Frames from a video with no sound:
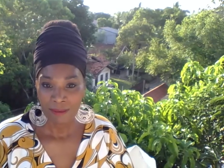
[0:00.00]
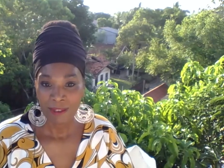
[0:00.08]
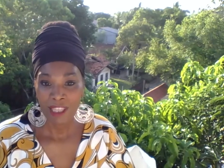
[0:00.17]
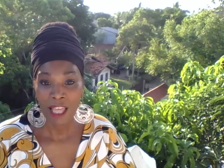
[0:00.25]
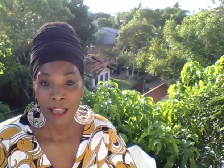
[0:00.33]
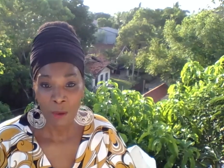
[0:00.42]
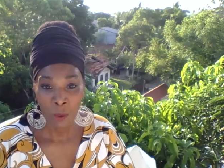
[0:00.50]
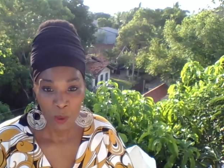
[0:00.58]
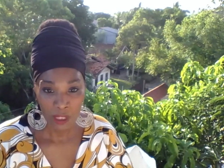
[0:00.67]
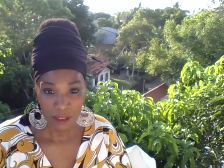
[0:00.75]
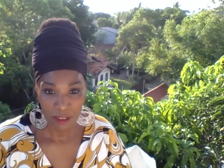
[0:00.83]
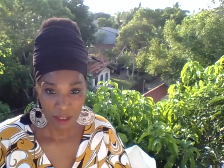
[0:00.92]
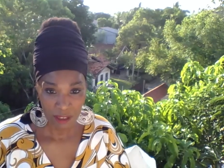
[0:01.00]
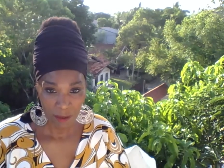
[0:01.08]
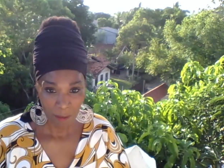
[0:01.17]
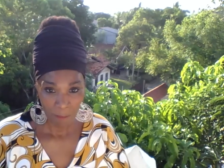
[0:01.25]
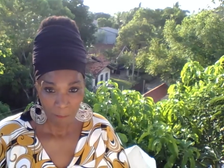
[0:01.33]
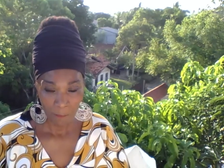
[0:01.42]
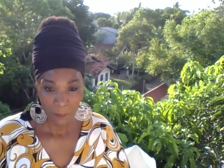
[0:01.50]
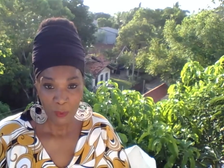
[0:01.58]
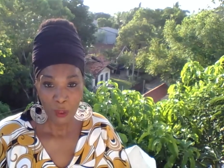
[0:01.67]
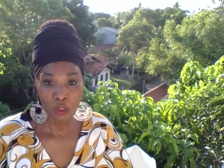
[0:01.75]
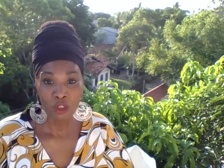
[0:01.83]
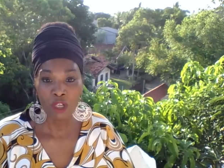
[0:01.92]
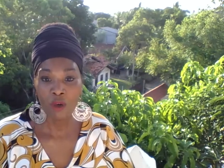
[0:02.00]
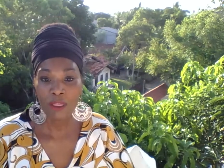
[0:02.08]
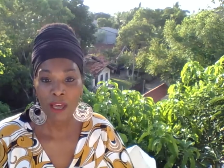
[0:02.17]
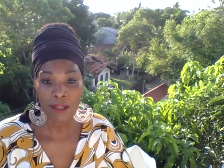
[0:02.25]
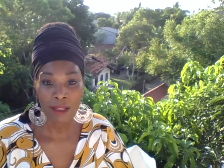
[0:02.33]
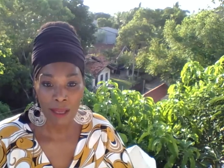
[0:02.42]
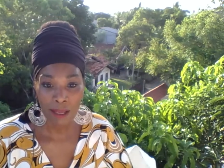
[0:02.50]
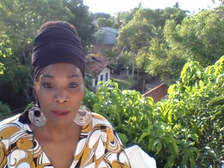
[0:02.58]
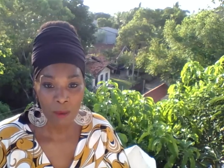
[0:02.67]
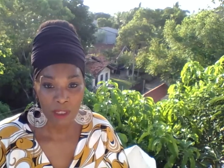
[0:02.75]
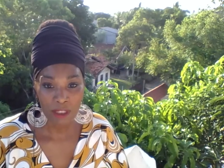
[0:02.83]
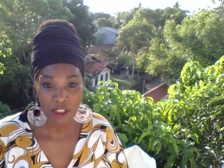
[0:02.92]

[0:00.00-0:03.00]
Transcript: language, you know that language.